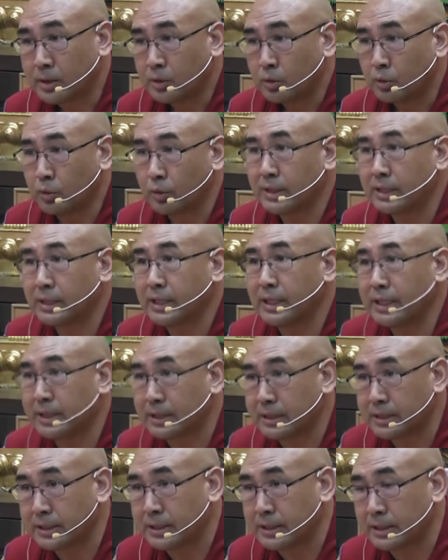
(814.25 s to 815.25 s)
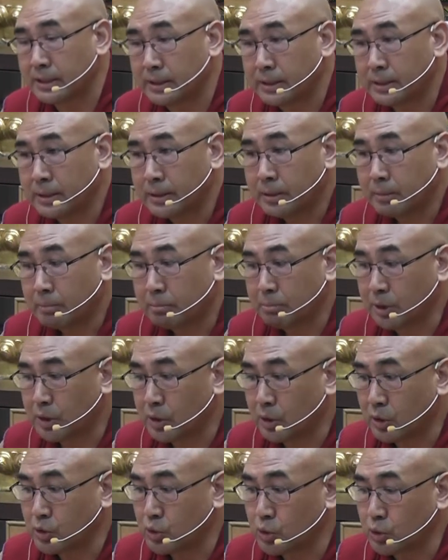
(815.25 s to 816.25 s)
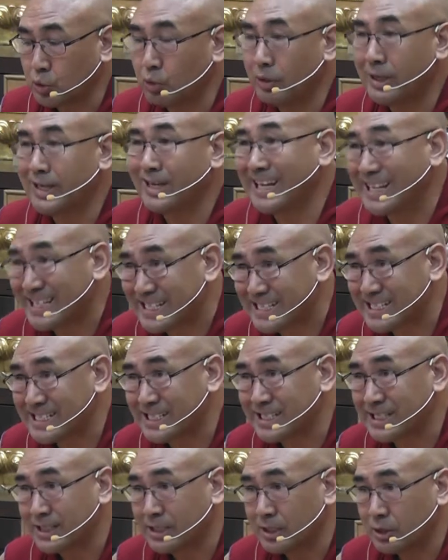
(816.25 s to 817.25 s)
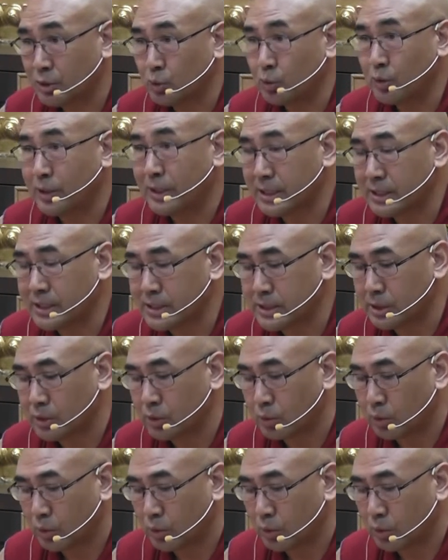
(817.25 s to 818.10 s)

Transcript: You get angry because you minimize, you